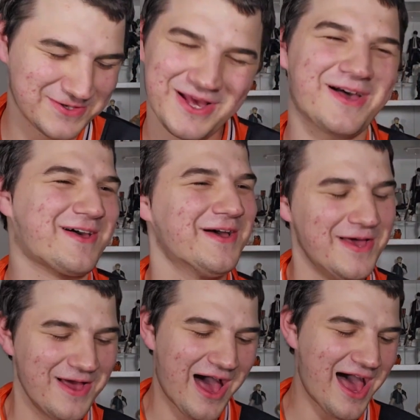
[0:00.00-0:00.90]
Ugh,
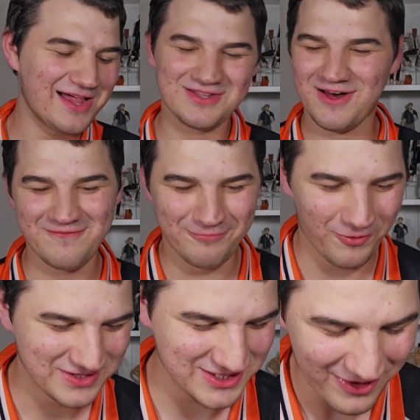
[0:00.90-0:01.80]
I love
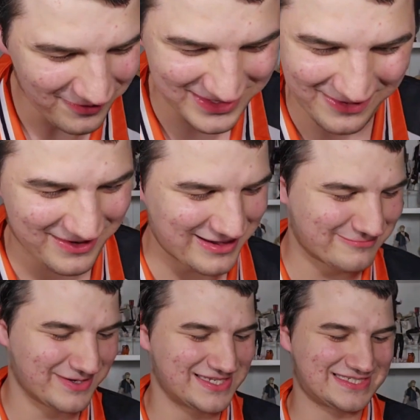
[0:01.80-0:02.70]
Boruto. I don't care what
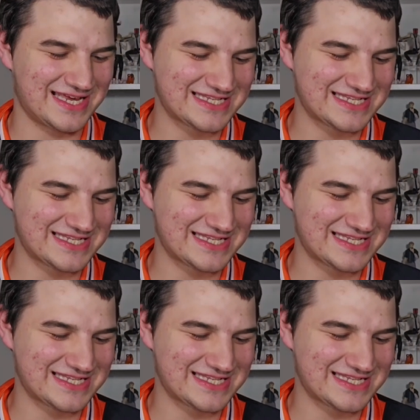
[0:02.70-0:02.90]
anybody says.